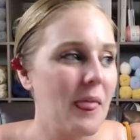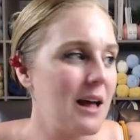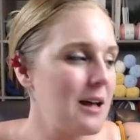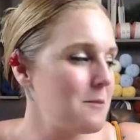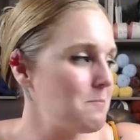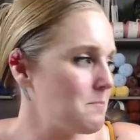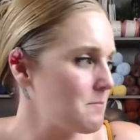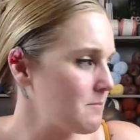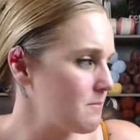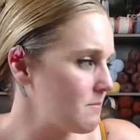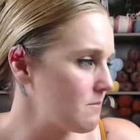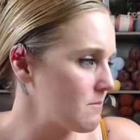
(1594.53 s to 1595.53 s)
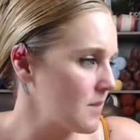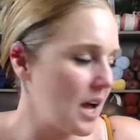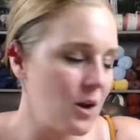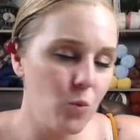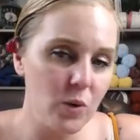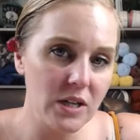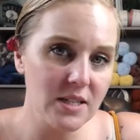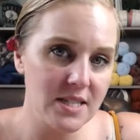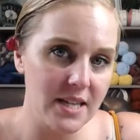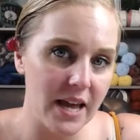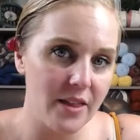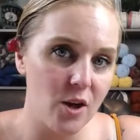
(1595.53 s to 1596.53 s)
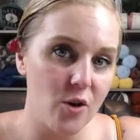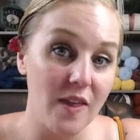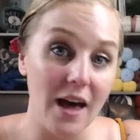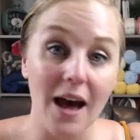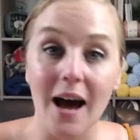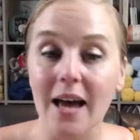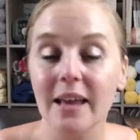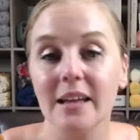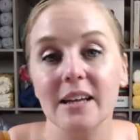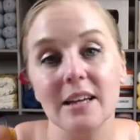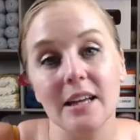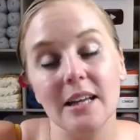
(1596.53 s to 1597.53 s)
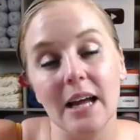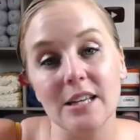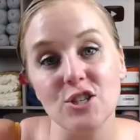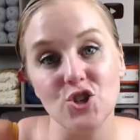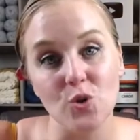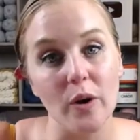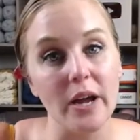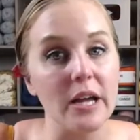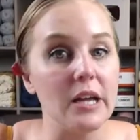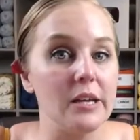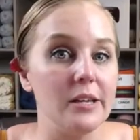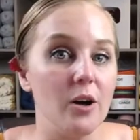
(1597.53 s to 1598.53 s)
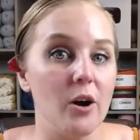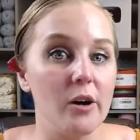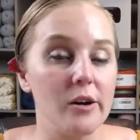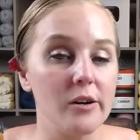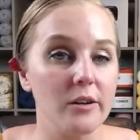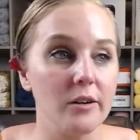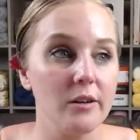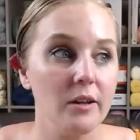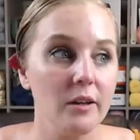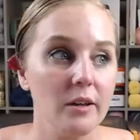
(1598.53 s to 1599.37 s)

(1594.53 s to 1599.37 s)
Um, I will say though that I enjoy yarn